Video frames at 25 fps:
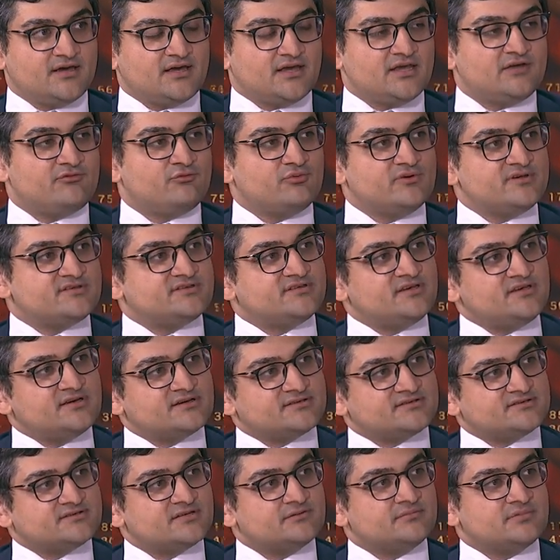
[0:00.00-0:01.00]
if we see a
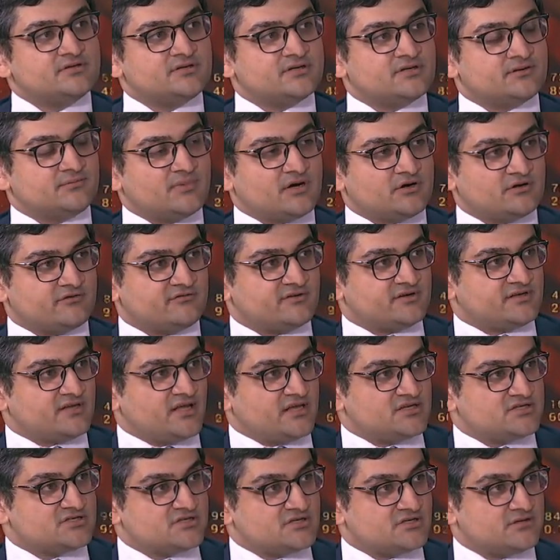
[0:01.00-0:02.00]
similar amount of
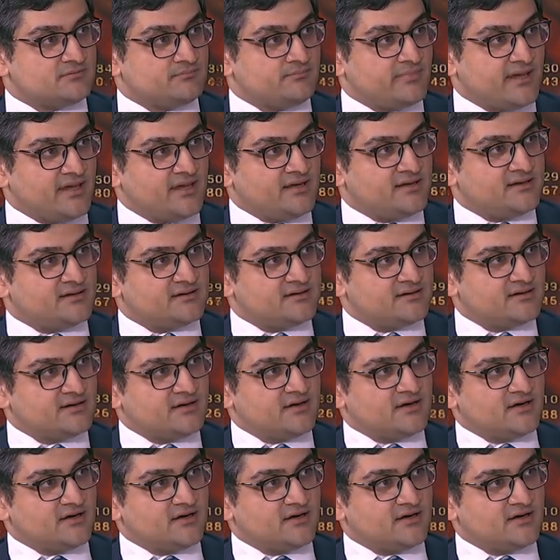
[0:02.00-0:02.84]
attention paid